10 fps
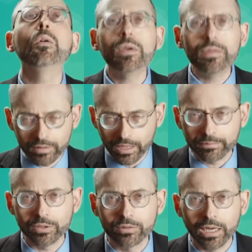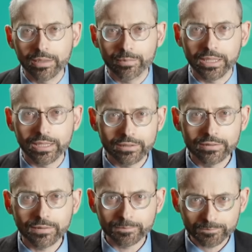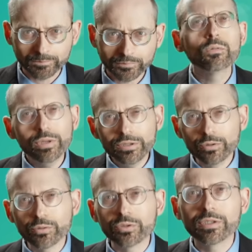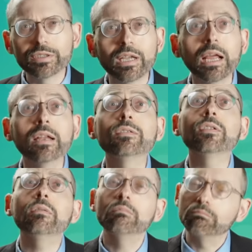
with type 2 diabetes. Researchers decided to